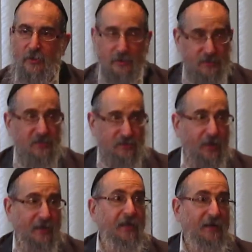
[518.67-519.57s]
Because this
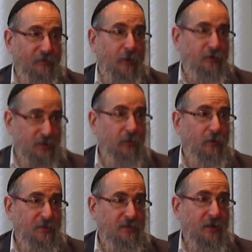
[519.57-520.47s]
lady, even though she
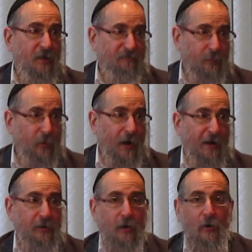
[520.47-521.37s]
was from
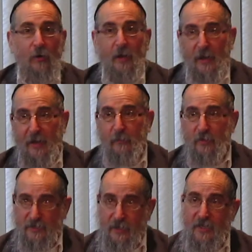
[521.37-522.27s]
Morocco and
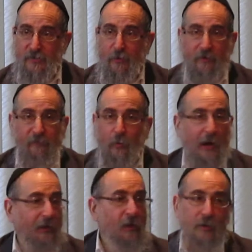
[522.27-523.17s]
was in Israel for a
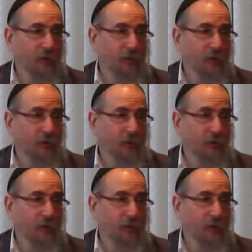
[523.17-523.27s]
while,